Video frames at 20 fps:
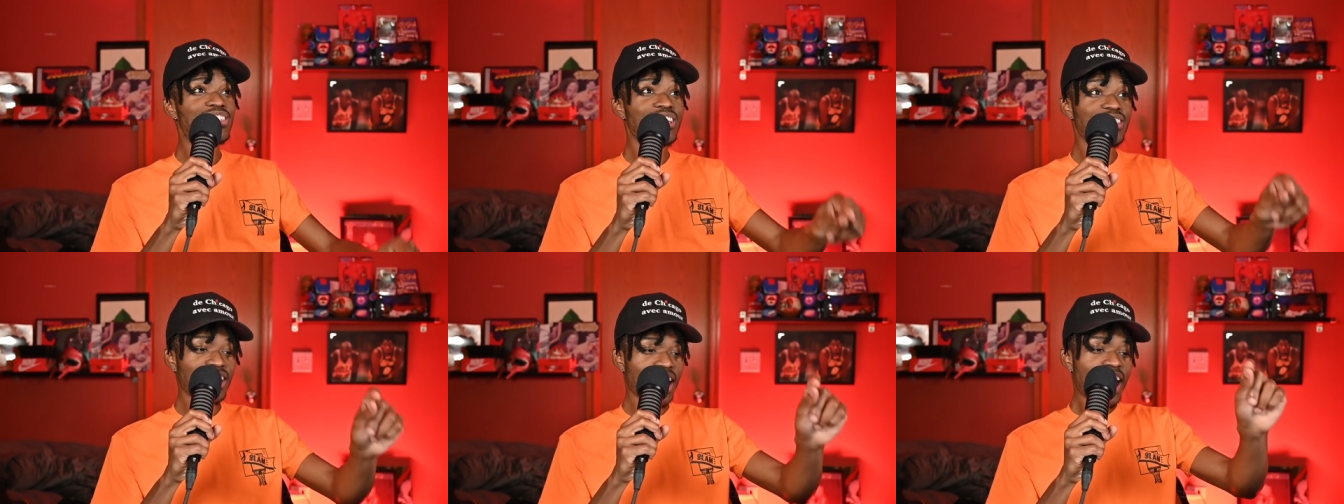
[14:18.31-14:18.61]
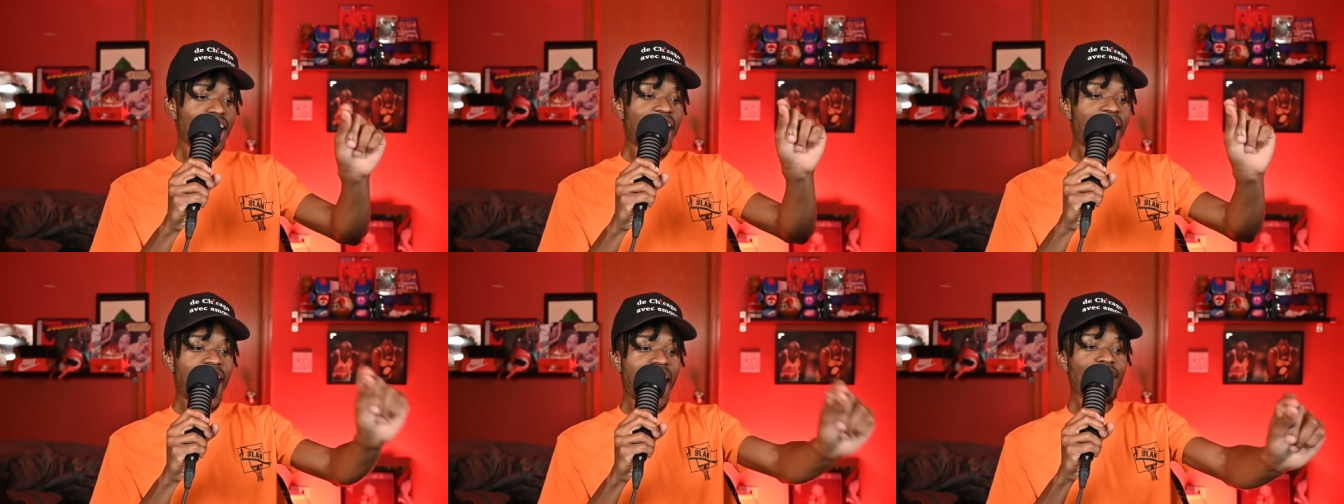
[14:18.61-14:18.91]
Because
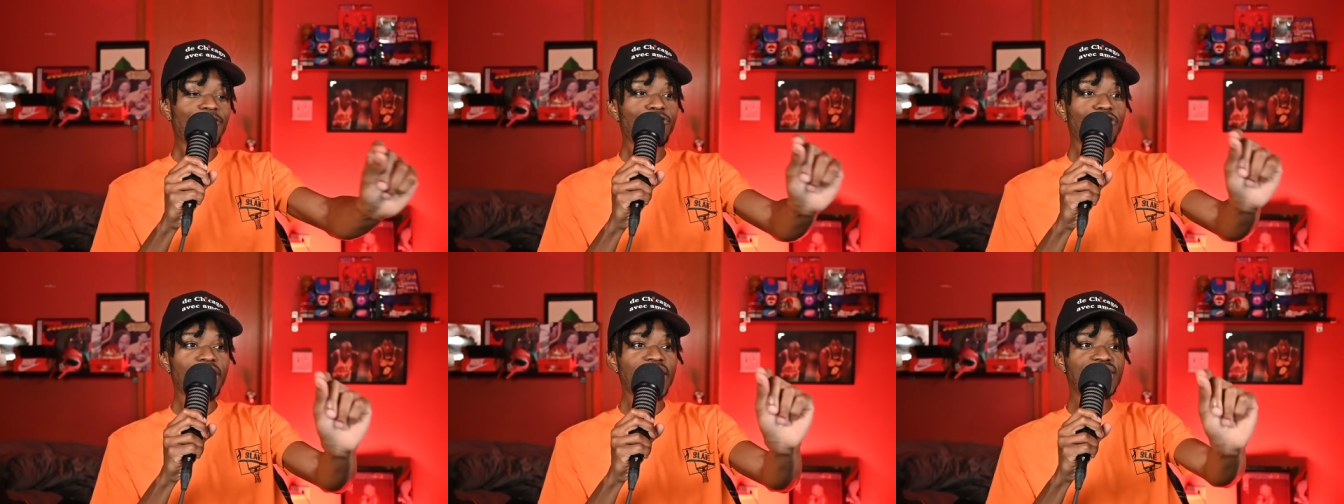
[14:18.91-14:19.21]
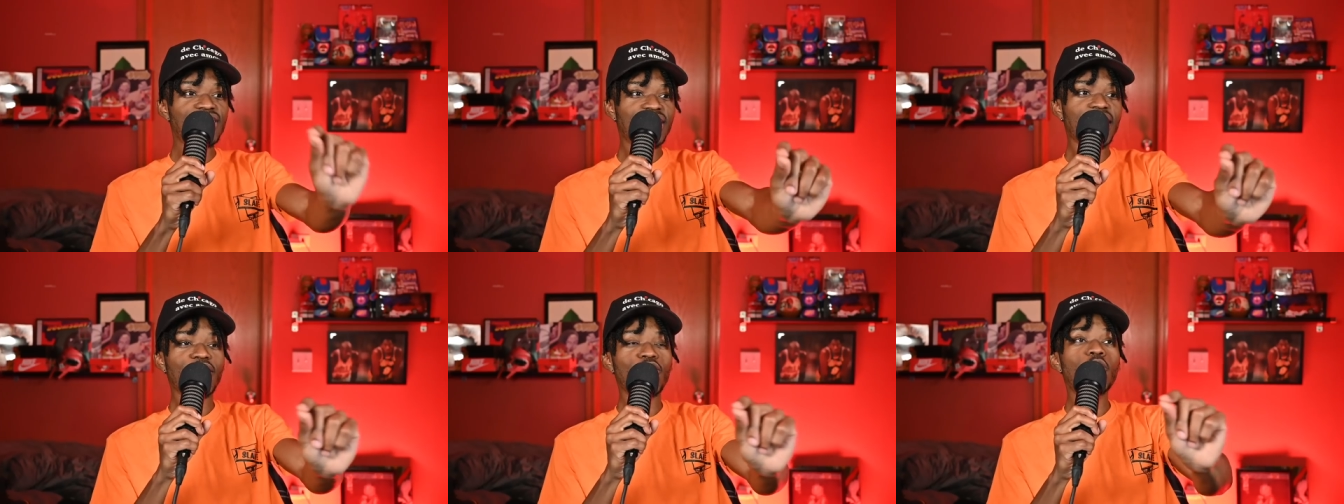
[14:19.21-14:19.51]
every
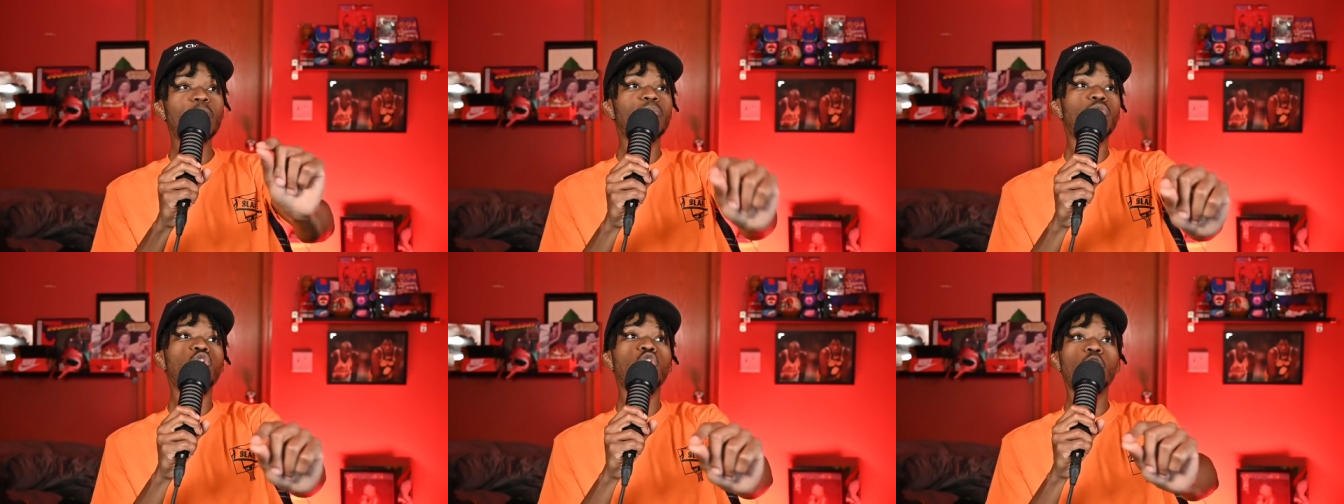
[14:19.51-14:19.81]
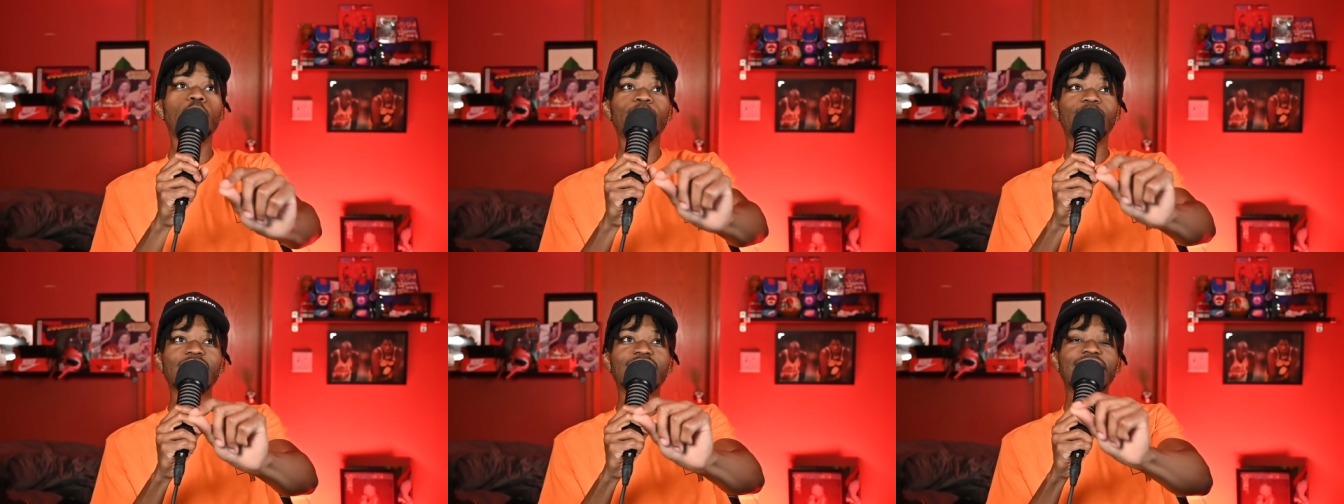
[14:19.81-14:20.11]
single
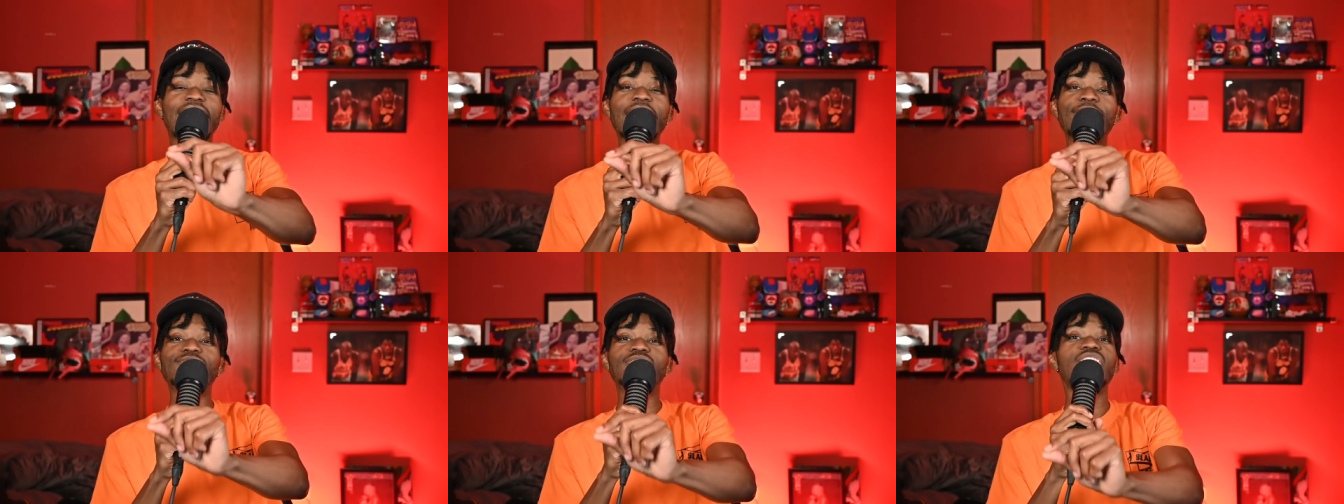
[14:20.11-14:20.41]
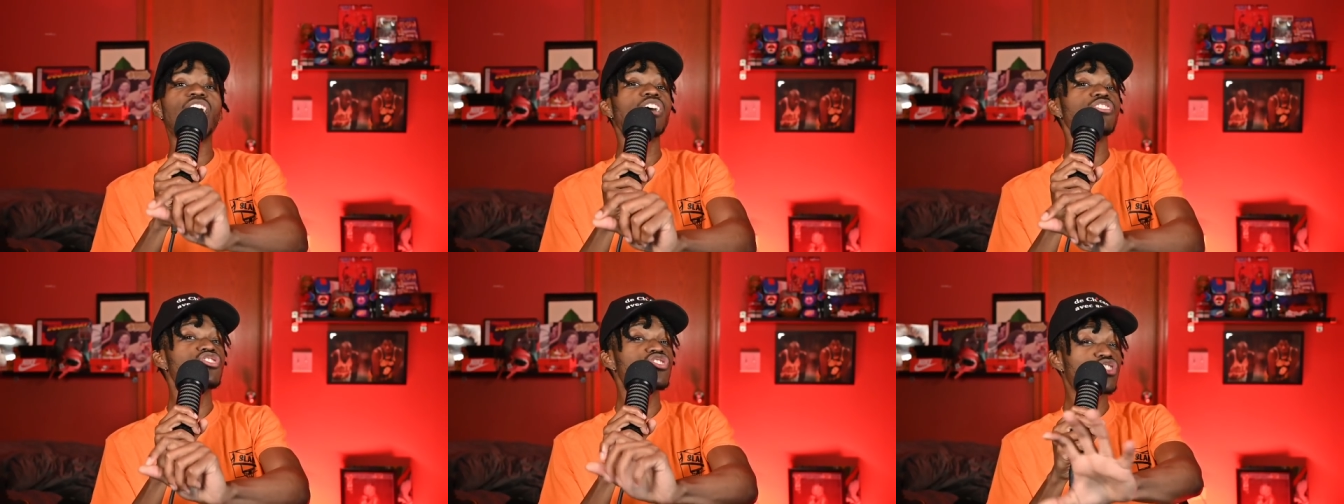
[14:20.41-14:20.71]
move that they've
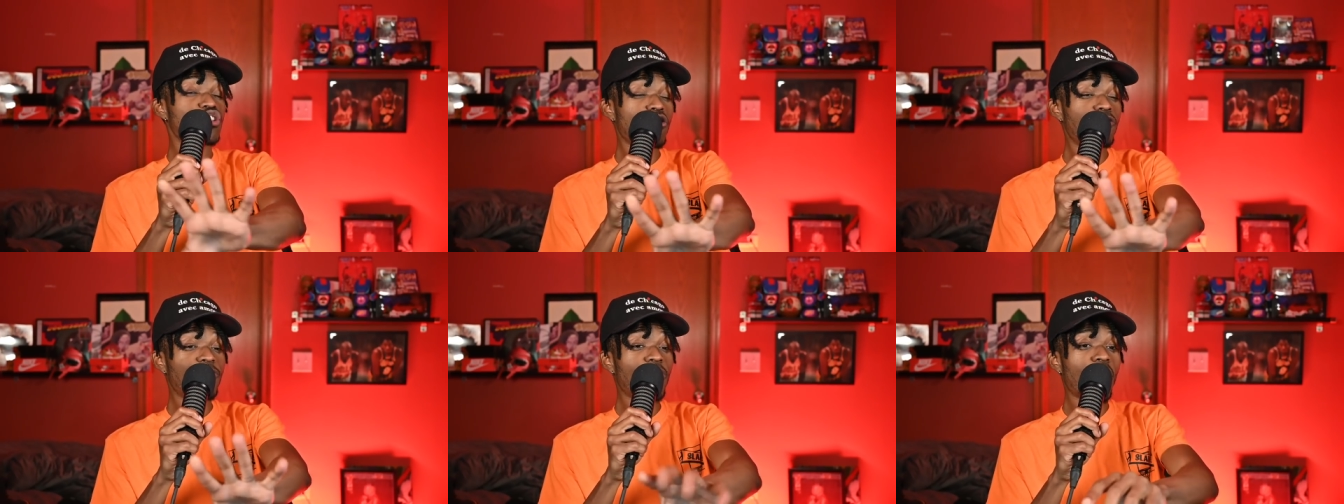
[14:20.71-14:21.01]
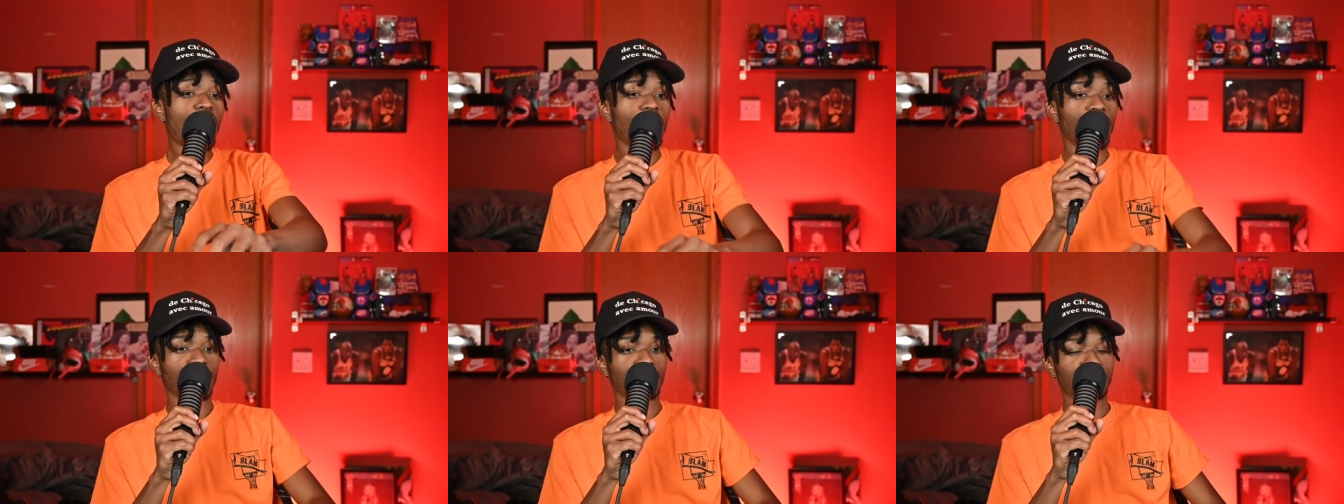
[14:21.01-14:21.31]
done so
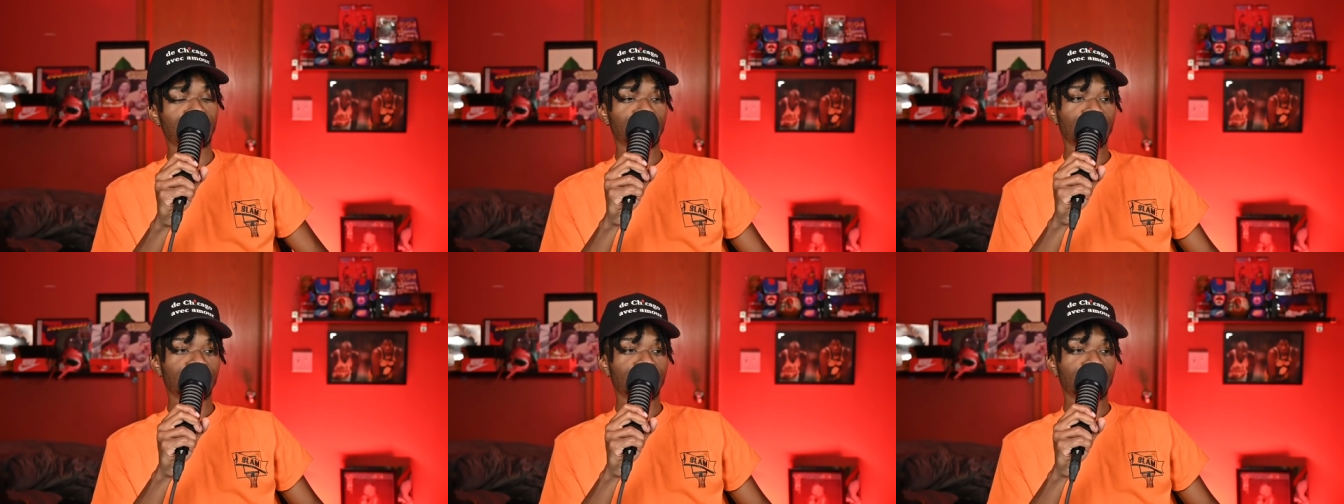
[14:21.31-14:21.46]
far